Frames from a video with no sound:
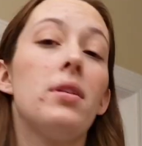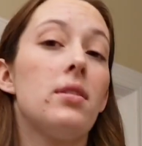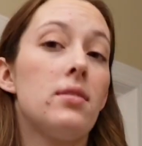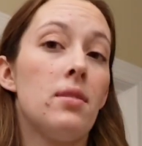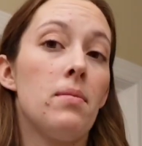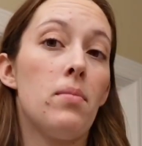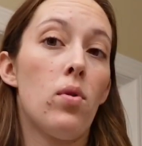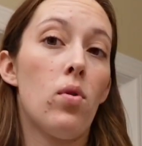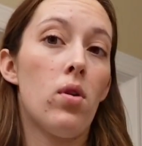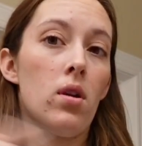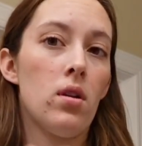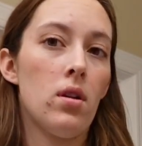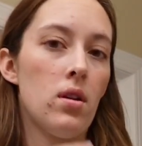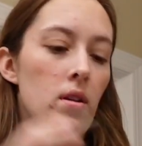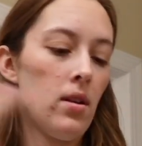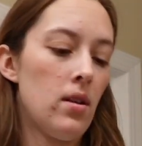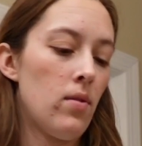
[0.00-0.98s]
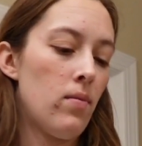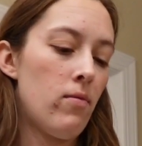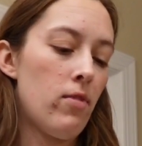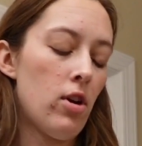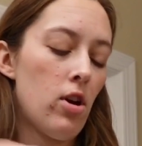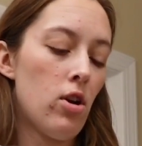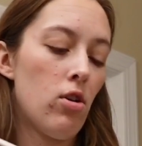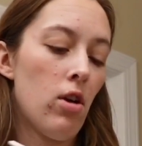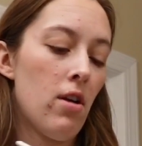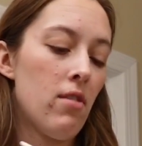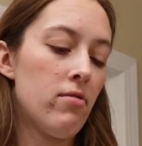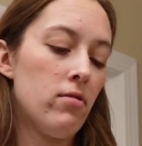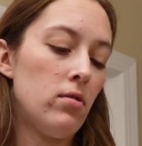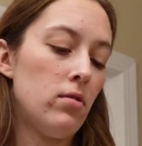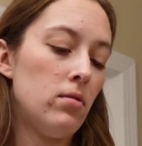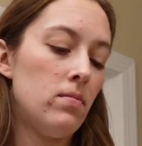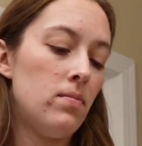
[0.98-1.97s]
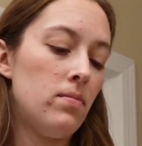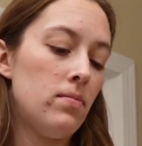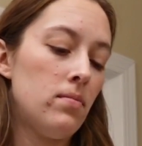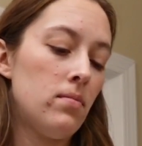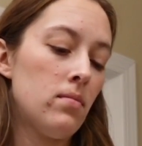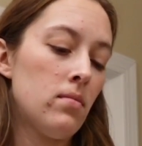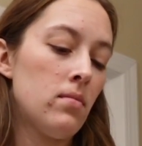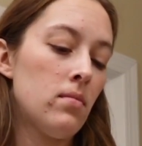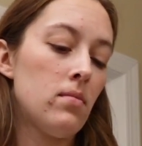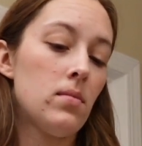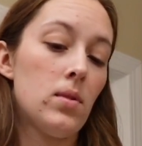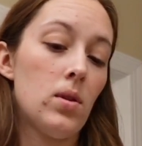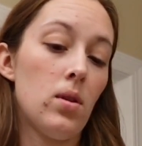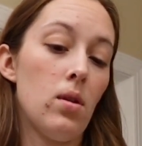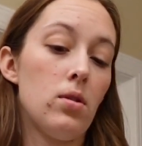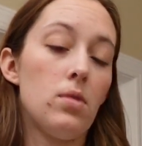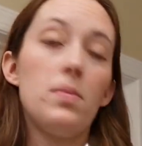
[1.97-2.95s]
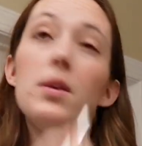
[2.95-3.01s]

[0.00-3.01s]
is important. I'm very grateful to those